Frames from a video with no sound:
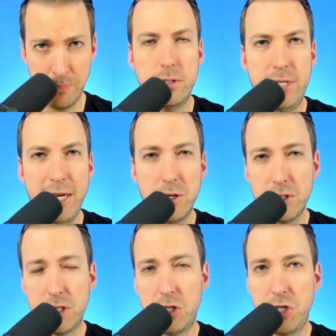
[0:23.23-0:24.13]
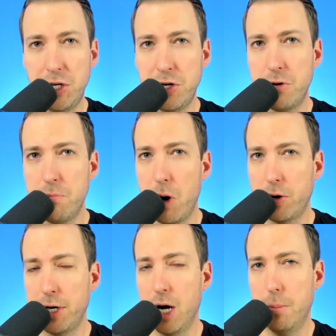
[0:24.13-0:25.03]
Daniel is the Senior
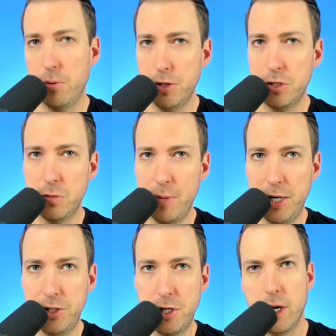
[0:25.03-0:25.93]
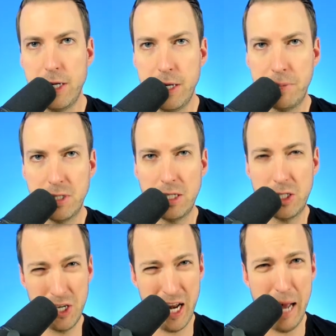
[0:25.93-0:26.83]
Marketing Operations Manager, and he
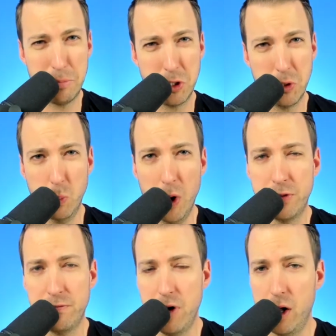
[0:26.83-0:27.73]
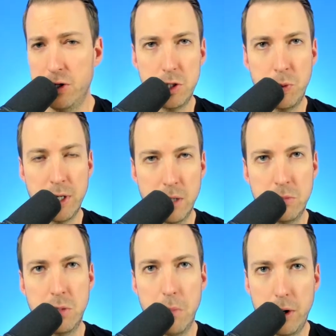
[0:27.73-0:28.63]
possesses an absolute wealth of knowledge when it comes
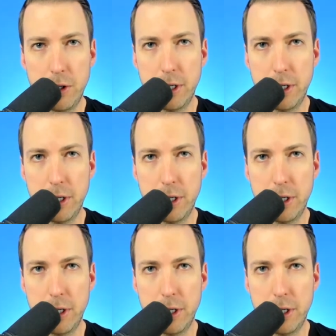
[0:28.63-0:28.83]
to marketing.